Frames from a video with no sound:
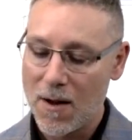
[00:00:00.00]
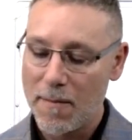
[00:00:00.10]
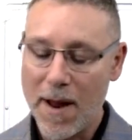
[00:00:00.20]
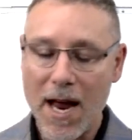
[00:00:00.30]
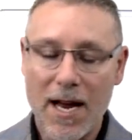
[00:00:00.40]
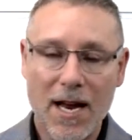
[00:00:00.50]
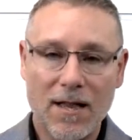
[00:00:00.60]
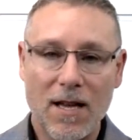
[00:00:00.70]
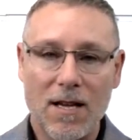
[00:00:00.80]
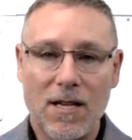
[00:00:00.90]
Making
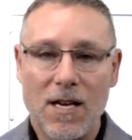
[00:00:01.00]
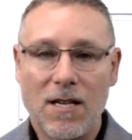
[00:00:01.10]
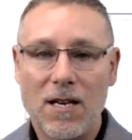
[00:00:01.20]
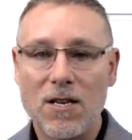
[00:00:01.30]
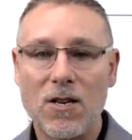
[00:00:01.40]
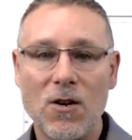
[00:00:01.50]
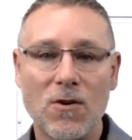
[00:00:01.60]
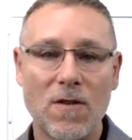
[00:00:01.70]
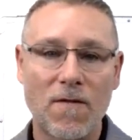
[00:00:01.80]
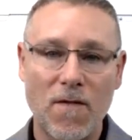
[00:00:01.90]
things easy to do
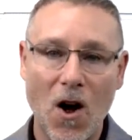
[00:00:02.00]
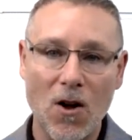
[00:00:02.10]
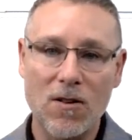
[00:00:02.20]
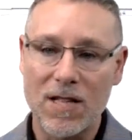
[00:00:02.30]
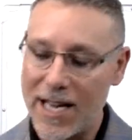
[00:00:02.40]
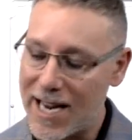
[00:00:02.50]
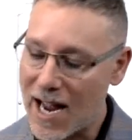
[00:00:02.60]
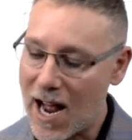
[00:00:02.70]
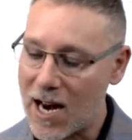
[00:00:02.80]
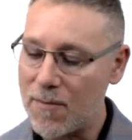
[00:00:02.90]
is a false
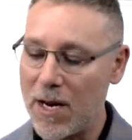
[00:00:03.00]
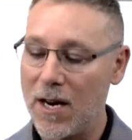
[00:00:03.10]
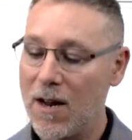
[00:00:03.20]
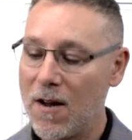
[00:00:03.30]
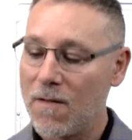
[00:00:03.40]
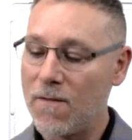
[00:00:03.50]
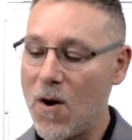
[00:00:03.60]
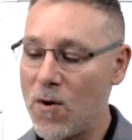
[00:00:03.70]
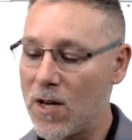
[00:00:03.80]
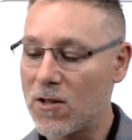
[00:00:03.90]
economy.
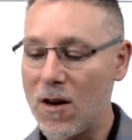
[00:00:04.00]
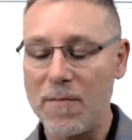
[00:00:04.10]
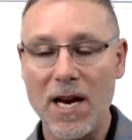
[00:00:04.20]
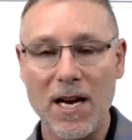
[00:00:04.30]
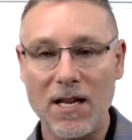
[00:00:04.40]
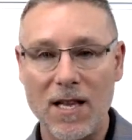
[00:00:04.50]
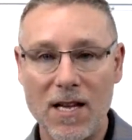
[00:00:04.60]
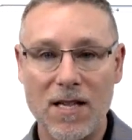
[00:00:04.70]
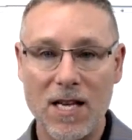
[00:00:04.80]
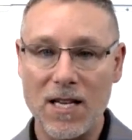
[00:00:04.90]
Focus on making
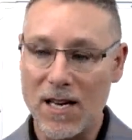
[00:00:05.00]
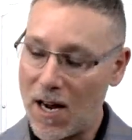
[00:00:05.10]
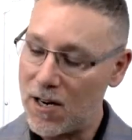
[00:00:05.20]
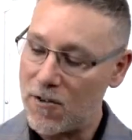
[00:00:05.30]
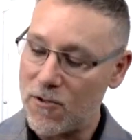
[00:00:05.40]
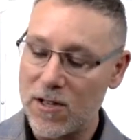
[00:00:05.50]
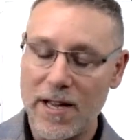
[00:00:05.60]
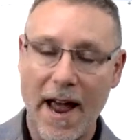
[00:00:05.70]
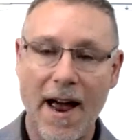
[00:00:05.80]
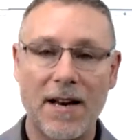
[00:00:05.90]
things easy to
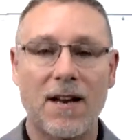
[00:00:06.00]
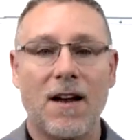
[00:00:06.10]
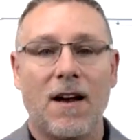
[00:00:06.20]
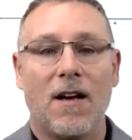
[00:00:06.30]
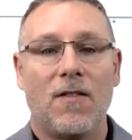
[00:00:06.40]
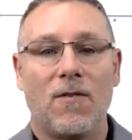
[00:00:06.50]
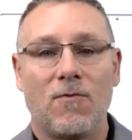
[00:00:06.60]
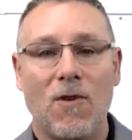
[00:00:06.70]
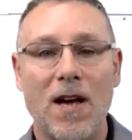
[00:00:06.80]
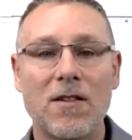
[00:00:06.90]
understand, and the
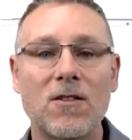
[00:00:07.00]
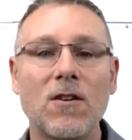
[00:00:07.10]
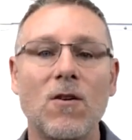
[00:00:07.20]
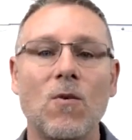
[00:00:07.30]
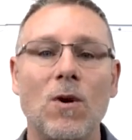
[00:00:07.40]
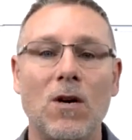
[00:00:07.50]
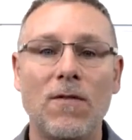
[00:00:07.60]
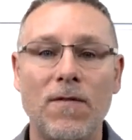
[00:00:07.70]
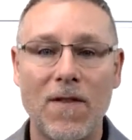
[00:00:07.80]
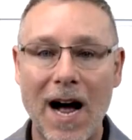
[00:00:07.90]
rest will
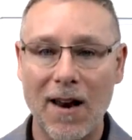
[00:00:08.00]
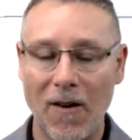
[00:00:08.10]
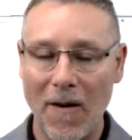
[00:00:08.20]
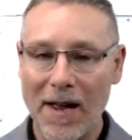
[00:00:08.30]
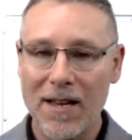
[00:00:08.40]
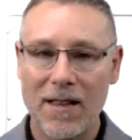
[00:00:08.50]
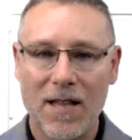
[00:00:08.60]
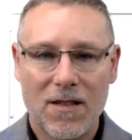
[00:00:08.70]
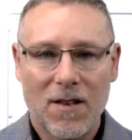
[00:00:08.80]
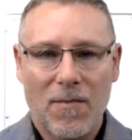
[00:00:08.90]
follow.
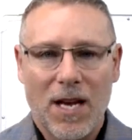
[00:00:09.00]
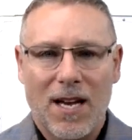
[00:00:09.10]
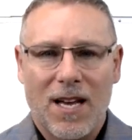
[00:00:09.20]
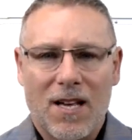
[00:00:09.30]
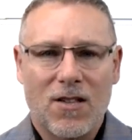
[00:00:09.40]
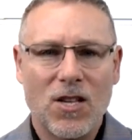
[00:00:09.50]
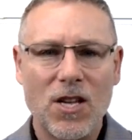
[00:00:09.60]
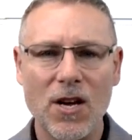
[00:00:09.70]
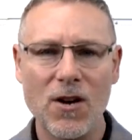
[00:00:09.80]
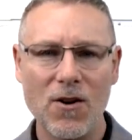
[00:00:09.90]
This to me is
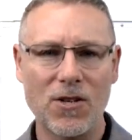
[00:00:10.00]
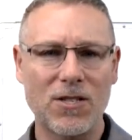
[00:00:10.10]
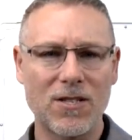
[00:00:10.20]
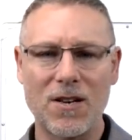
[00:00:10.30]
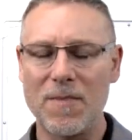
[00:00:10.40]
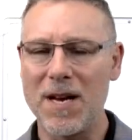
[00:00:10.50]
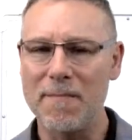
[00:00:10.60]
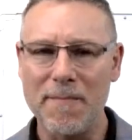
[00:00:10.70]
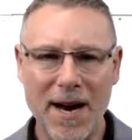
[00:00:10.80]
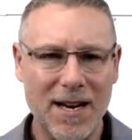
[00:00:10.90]
huge. This is going to be
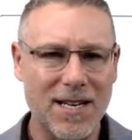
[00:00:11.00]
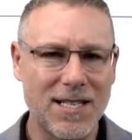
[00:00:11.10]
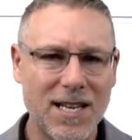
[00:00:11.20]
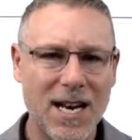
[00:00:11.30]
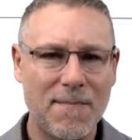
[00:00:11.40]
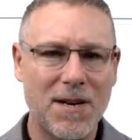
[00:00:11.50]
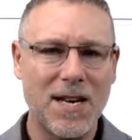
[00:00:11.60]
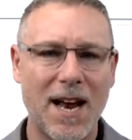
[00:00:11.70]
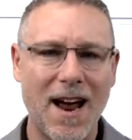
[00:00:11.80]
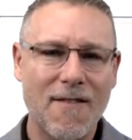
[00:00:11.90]
embedded deep
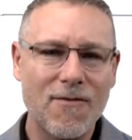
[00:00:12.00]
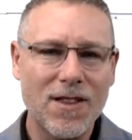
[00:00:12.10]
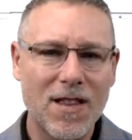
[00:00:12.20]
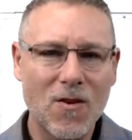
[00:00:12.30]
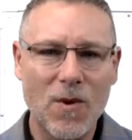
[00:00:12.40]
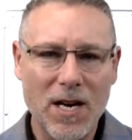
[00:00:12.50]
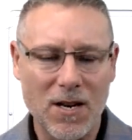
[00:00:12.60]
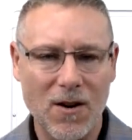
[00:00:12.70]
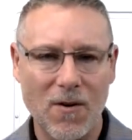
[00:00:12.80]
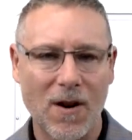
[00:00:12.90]
into everything we
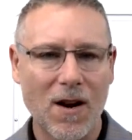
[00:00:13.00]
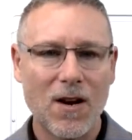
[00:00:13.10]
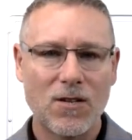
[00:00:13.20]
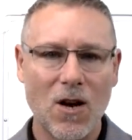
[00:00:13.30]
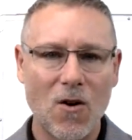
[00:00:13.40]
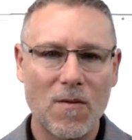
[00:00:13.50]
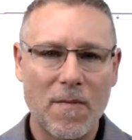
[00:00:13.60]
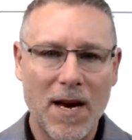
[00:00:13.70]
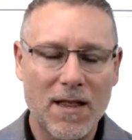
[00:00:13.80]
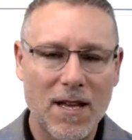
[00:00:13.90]
do. Don't
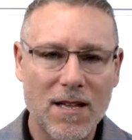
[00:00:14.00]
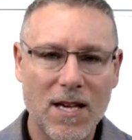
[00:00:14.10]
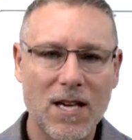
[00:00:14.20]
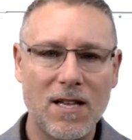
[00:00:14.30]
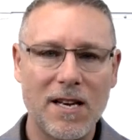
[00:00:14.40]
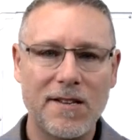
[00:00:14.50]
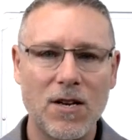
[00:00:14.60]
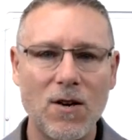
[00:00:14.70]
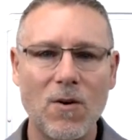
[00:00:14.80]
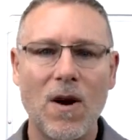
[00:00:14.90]
make things easy to
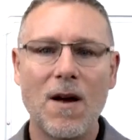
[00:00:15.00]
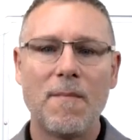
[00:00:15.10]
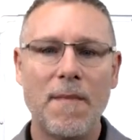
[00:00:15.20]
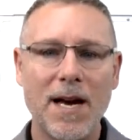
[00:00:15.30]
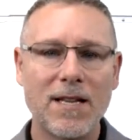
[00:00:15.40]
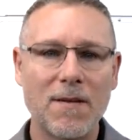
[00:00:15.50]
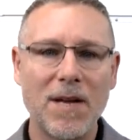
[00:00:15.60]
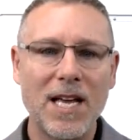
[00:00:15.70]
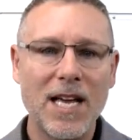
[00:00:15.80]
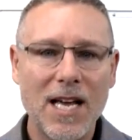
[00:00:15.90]
do. Make them
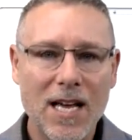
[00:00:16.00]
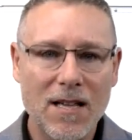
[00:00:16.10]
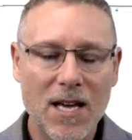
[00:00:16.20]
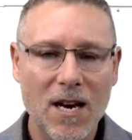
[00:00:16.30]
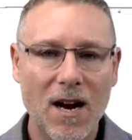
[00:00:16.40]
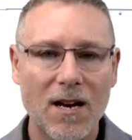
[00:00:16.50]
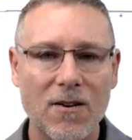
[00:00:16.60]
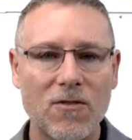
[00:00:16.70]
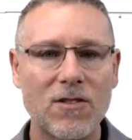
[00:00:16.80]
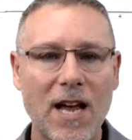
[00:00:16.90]
easy to
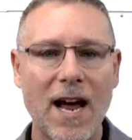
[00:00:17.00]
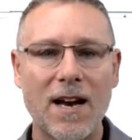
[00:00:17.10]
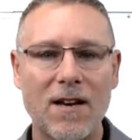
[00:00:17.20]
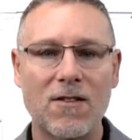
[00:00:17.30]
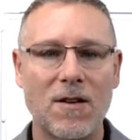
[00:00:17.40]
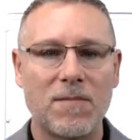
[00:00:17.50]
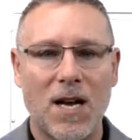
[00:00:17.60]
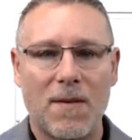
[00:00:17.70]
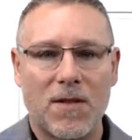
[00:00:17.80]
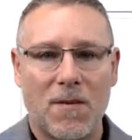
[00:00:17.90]
understand. And
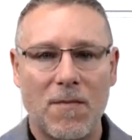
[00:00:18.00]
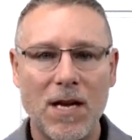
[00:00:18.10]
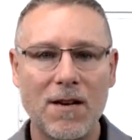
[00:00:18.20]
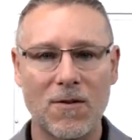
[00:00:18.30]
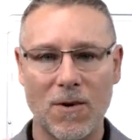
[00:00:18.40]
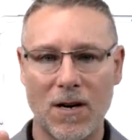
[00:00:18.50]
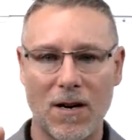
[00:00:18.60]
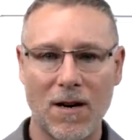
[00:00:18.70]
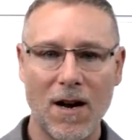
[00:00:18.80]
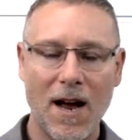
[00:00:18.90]
sometimes that means that we're going
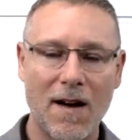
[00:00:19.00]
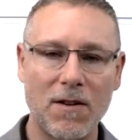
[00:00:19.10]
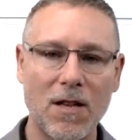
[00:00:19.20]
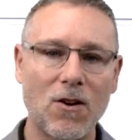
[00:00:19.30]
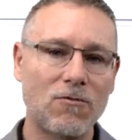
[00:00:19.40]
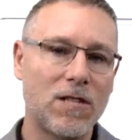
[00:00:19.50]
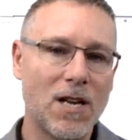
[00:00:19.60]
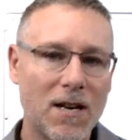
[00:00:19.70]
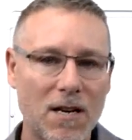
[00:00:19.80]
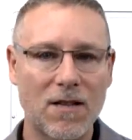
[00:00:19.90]
to have a little
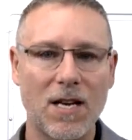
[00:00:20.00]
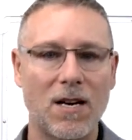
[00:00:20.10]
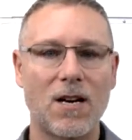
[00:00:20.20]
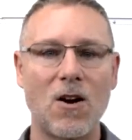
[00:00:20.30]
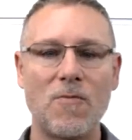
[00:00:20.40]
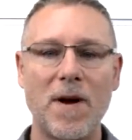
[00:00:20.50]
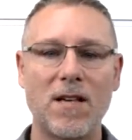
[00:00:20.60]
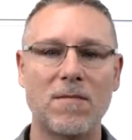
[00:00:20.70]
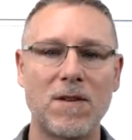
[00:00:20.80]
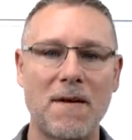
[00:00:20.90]
redundancy in a code base.
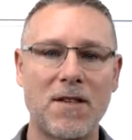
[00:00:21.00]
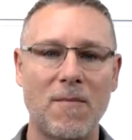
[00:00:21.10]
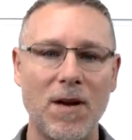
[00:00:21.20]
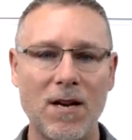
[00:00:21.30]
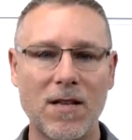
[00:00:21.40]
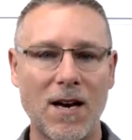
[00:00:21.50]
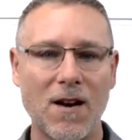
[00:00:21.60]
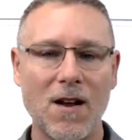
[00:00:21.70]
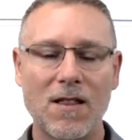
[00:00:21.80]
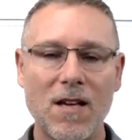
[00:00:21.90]
Sometimes that means that
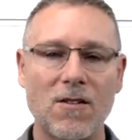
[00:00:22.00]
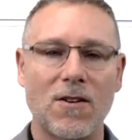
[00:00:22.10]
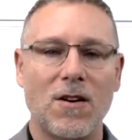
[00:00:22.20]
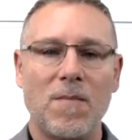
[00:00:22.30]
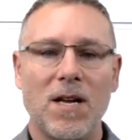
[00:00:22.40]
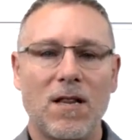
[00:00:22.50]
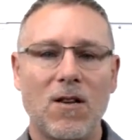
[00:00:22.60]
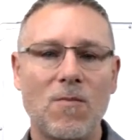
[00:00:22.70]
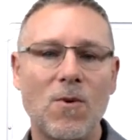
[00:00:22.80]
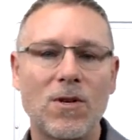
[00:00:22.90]
things are going to be a
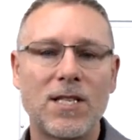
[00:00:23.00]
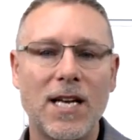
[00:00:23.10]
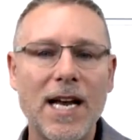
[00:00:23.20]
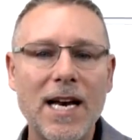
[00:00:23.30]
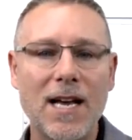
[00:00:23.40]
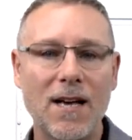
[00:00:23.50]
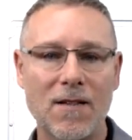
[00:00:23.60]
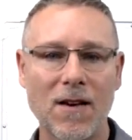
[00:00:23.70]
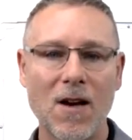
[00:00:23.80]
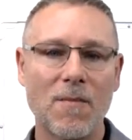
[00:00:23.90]
little more tedious.
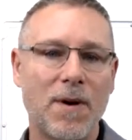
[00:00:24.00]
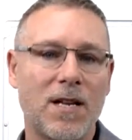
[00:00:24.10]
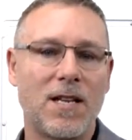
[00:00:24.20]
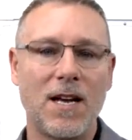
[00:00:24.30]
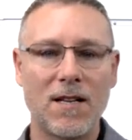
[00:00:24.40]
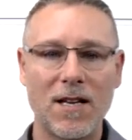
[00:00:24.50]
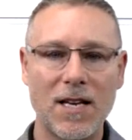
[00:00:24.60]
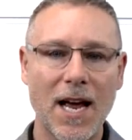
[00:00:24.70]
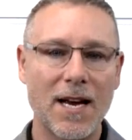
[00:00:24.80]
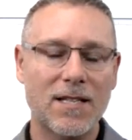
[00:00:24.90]
But at the end of the
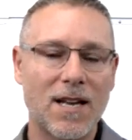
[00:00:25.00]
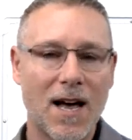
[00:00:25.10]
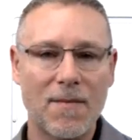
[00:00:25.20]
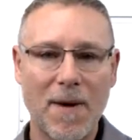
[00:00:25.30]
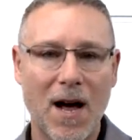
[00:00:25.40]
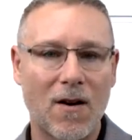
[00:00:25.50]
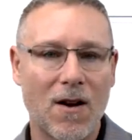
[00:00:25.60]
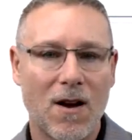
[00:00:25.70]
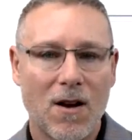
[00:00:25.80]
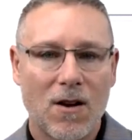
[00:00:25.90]
day, it's not about
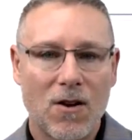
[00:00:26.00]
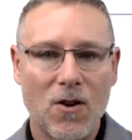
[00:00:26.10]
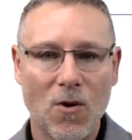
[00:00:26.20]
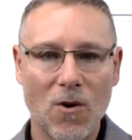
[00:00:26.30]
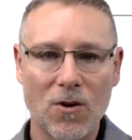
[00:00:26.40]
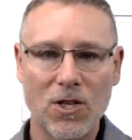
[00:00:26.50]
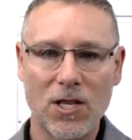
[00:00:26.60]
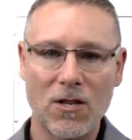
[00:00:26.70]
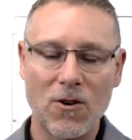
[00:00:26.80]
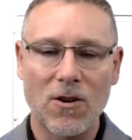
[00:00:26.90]

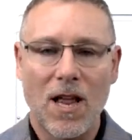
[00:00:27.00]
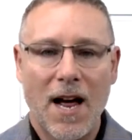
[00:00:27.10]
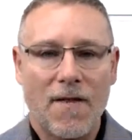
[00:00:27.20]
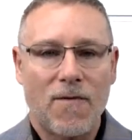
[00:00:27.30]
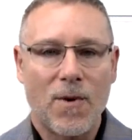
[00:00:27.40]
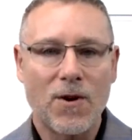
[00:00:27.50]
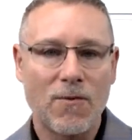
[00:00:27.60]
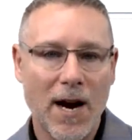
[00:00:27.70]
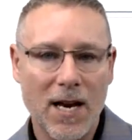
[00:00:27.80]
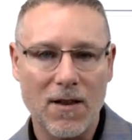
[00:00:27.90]
your life when you're
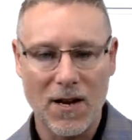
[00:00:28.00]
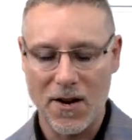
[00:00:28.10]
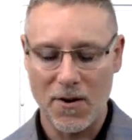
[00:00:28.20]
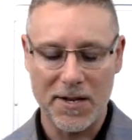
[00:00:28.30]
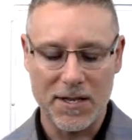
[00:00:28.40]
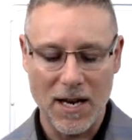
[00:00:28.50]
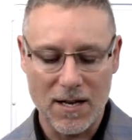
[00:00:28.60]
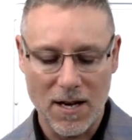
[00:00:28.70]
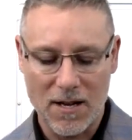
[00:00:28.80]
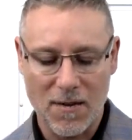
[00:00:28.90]
writing the code.
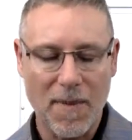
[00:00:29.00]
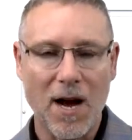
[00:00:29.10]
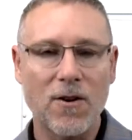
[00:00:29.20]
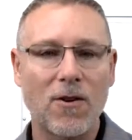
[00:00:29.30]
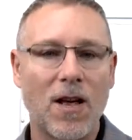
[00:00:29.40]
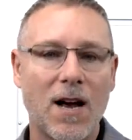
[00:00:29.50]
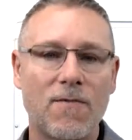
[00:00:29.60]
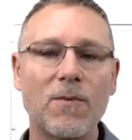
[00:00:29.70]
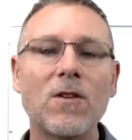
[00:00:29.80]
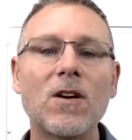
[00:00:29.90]
It's about your life
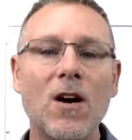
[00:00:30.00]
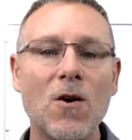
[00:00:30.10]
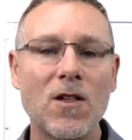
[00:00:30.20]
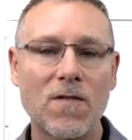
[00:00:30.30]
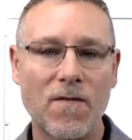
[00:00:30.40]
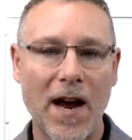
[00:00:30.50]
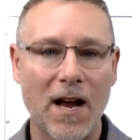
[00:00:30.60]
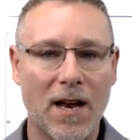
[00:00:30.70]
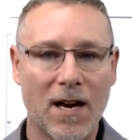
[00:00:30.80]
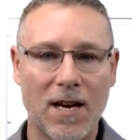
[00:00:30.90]
when the code is
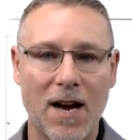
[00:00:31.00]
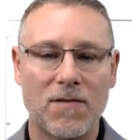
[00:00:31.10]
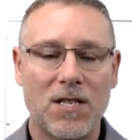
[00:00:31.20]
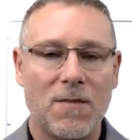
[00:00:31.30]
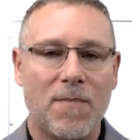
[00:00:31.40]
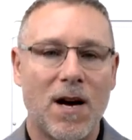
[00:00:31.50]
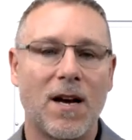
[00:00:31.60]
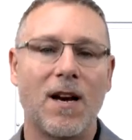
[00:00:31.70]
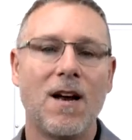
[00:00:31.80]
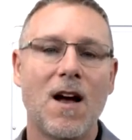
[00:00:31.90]
failing and you have to debug
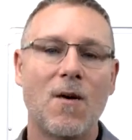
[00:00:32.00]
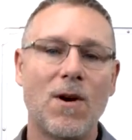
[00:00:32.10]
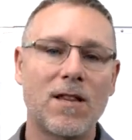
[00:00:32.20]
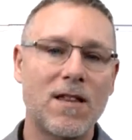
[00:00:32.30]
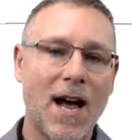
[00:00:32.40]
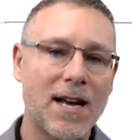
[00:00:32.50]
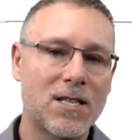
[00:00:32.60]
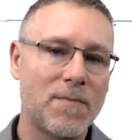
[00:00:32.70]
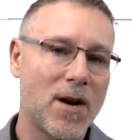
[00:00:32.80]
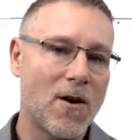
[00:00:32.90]
it. I want that to
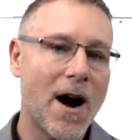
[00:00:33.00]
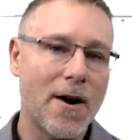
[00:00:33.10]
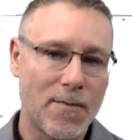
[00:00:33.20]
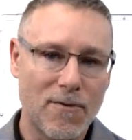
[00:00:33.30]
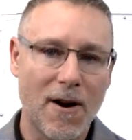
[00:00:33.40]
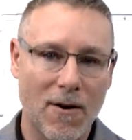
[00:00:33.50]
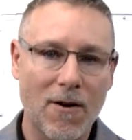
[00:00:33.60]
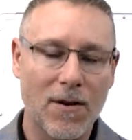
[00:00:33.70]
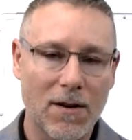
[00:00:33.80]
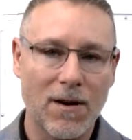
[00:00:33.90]
be our higher
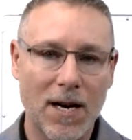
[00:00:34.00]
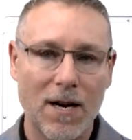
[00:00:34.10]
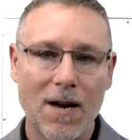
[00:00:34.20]
priority, right?